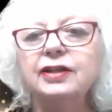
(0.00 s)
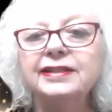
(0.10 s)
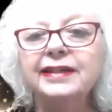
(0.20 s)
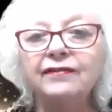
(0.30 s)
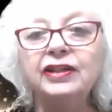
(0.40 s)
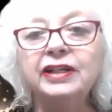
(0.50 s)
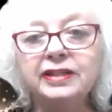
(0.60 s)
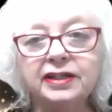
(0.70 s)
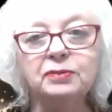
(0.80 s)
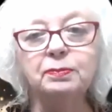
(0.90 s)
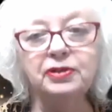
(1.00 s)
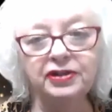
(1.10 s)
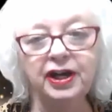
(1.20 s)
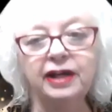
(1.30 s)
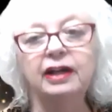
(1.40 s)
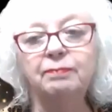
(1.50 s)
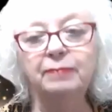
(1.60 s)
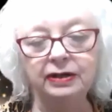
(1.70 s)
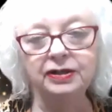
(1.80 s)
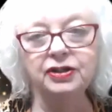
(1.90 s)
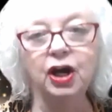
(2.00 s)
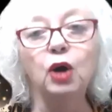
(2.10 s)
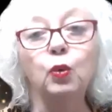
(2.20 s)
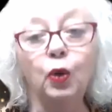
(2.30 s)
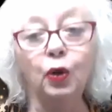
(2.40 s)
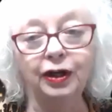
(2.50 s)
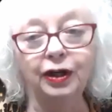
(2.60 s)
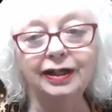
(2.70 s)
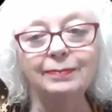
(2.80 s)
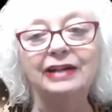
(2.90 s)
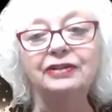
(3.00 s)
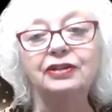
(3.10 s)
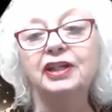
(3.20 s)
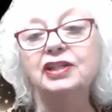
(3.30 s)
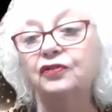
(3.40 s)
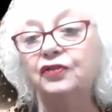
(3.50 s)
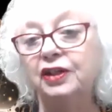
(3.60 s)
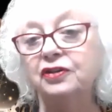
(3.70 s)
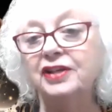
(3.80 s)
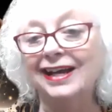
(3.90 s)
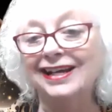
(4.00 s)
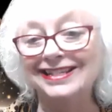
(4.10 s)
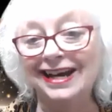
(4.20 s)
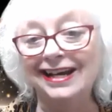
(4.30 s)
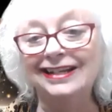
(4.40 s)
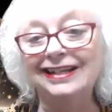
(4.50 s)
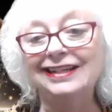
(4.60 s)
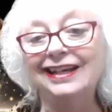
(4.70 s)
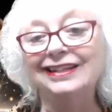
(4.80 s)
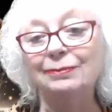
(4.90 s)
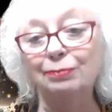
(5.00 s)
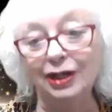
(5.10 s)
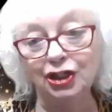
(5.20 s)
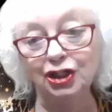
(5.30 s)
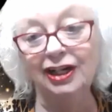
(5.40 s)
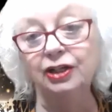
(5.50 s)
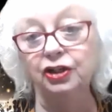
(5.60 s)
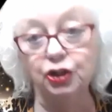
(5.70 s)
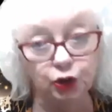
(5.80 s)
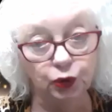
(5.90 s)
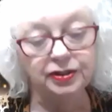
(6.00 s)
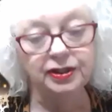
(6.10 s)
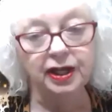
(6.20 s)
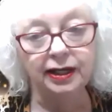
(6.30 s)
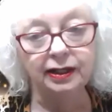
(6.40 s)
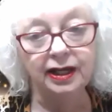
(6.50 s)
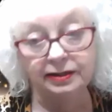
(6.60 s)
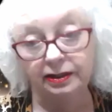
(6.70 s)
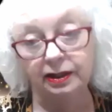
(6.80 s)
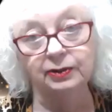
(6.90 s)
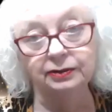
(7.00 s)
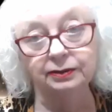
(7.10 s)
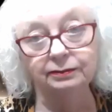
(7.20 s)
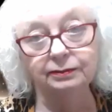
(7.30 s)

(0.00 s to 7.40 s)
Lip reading: 76% of parents are worried about their kids' fears, anxiety, depression, and the suicide has doubled.